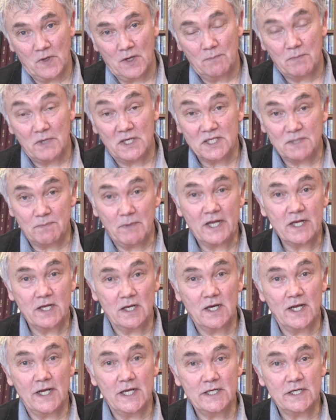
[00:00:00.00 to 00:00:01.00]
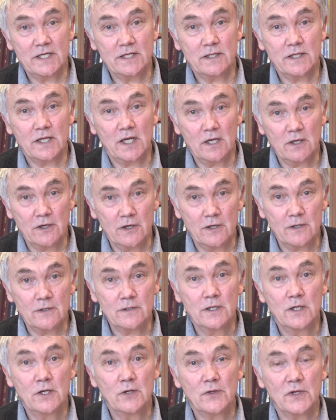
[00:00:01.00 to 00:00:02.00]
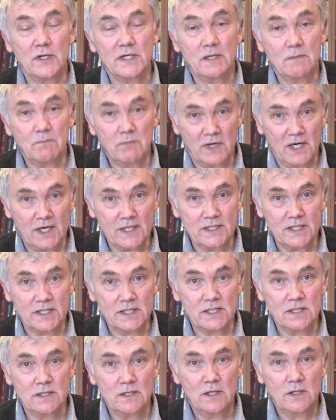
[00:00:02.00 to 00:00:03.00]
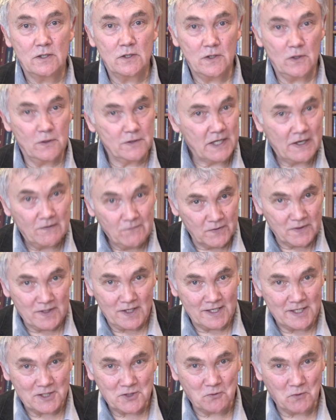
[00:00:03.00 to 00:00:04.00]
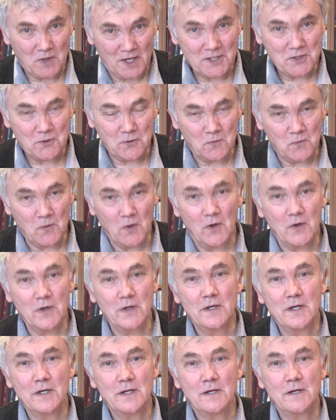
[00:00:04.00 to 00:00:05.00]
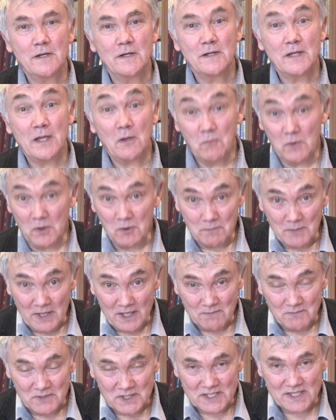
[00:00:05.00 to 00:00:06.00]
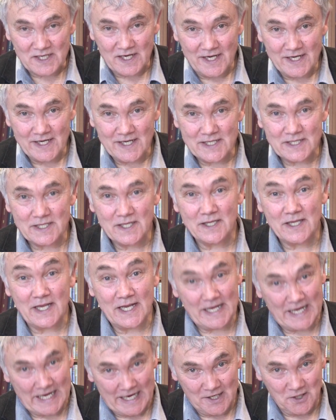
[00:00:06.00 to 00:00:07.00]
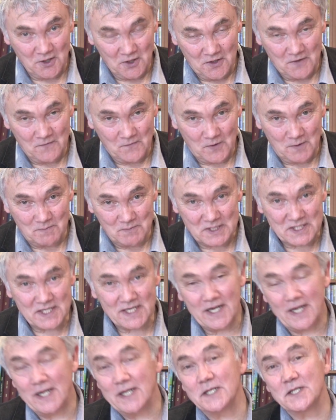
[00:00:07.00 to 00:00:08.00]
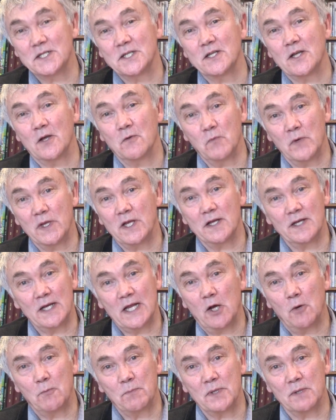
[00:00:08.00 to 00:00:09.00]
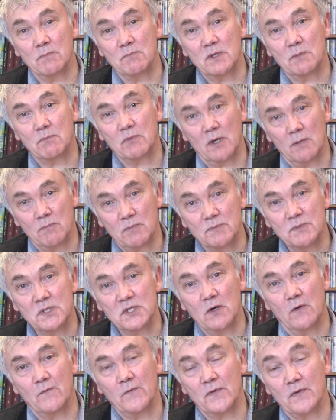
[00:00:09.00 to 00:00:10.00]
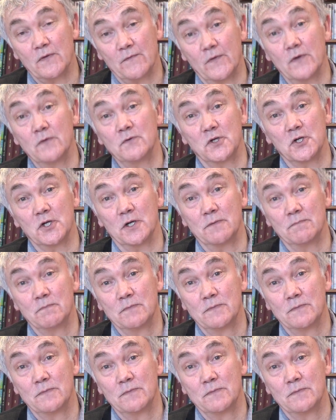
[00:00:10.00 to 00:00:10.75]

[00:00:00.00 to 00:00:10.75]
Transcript: By speculating, they learn that in practice, not everything is right or wrong. They will make mistakes, they can learn from mistakes, and we can help them to problem solve for the future.